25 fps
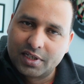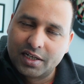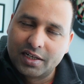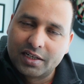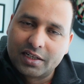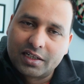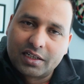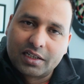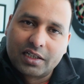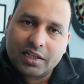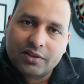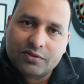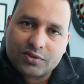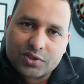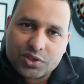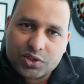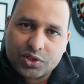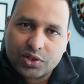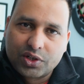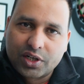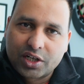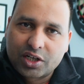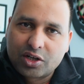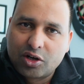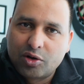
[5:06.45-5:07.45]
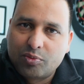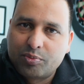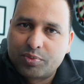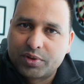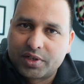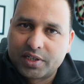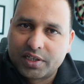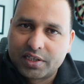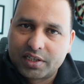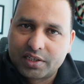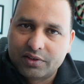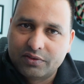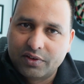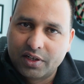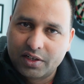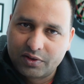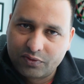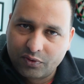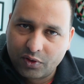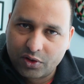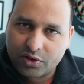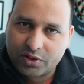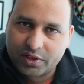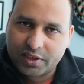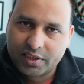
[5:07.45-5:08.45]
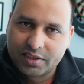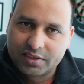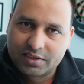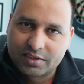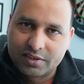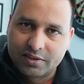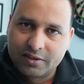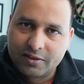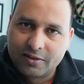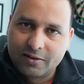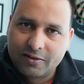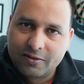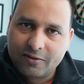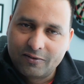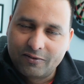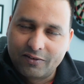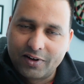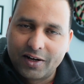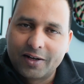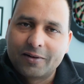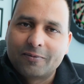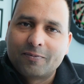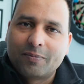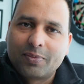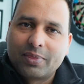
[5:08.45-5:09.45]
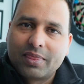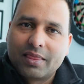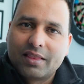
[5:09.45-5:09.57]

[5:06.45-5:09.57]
and gives you a competitive advantage, right?